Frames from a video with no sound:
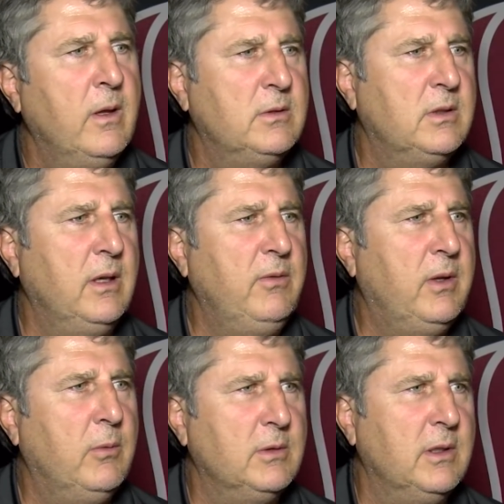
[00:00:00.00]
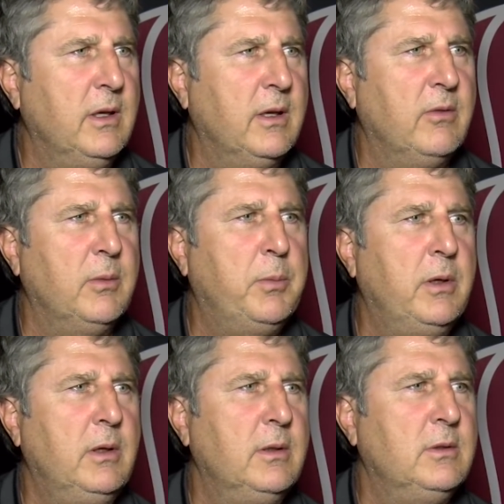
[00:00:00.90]
safety was a heck of a
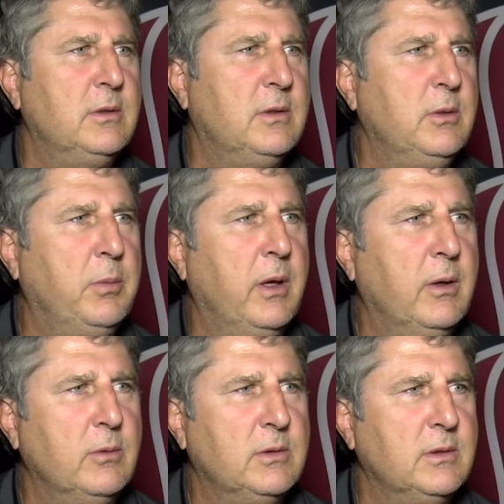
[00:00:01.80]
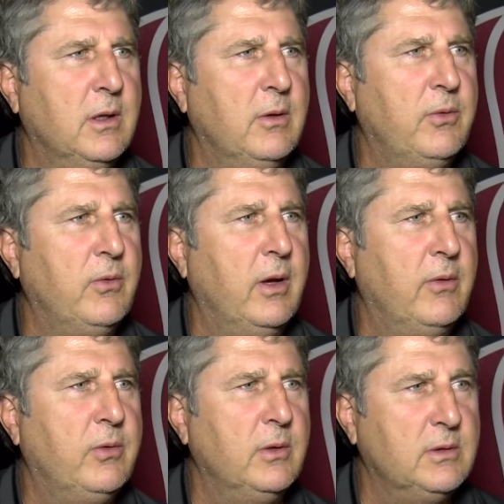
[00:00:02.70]
punt. It's just too bad it was off of
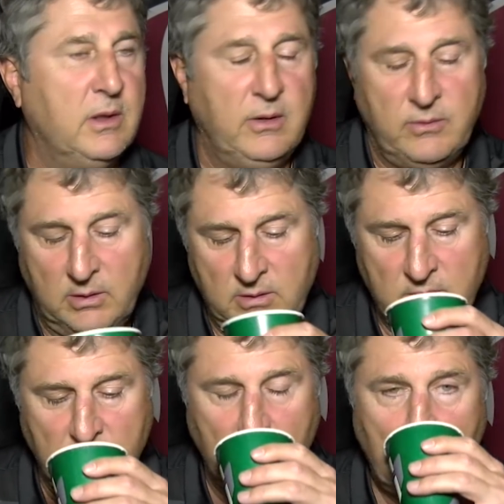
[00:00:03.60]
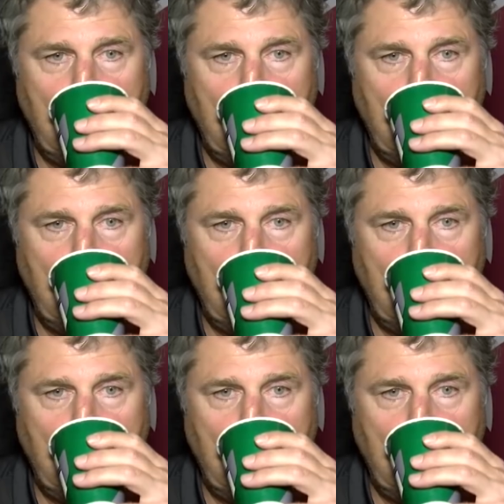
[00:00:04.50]
after a safety, so.